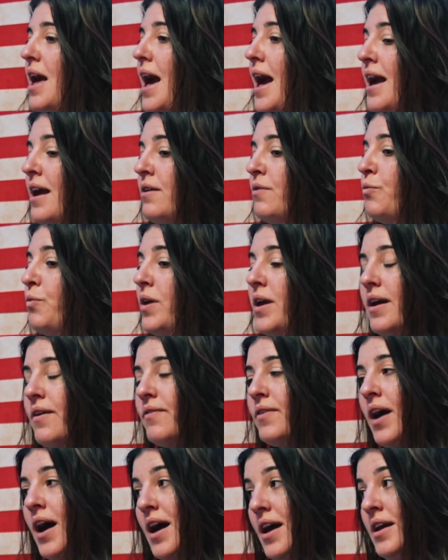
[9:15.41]
And we
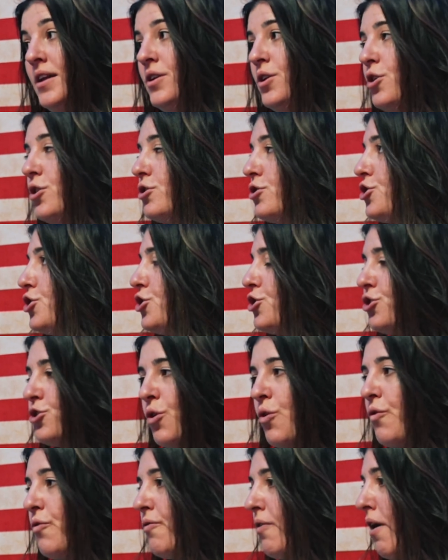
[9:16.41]
have gotten
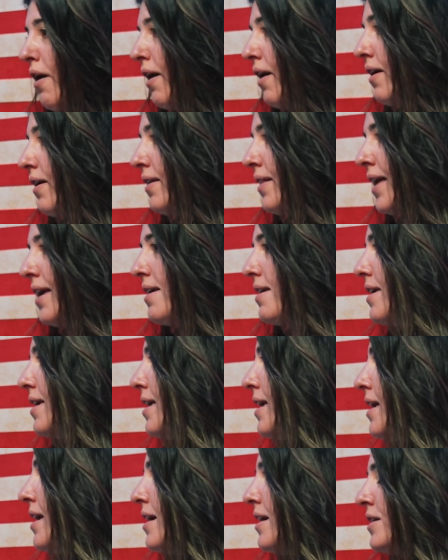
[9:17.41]
so far. Like,
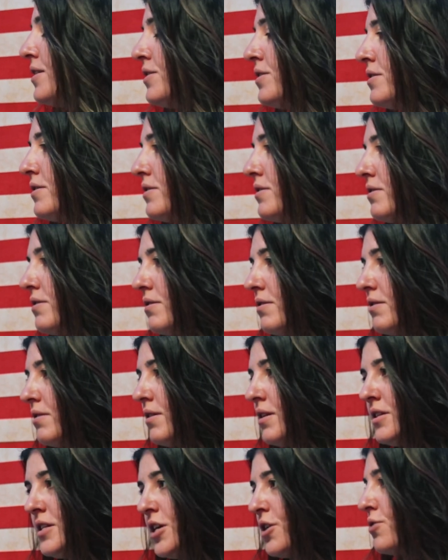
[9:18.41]

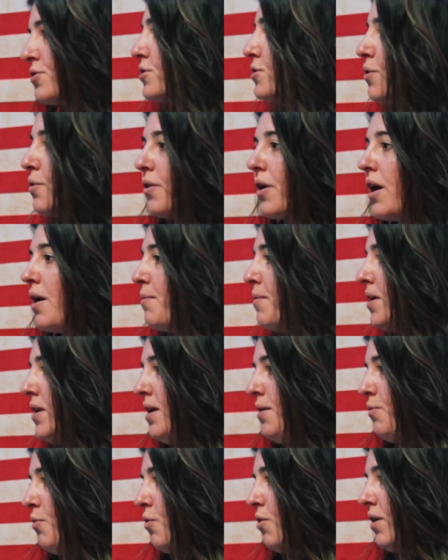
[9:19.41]
the tears don't come
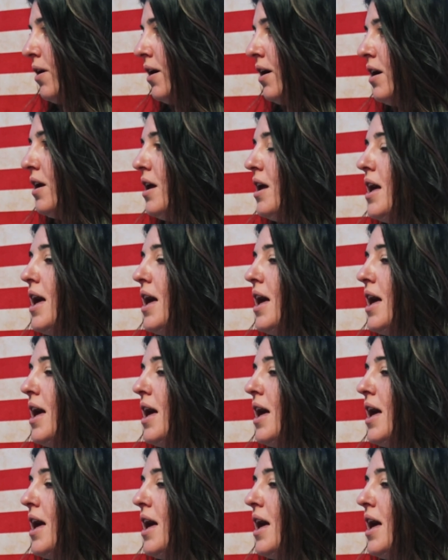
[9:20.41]
anymore.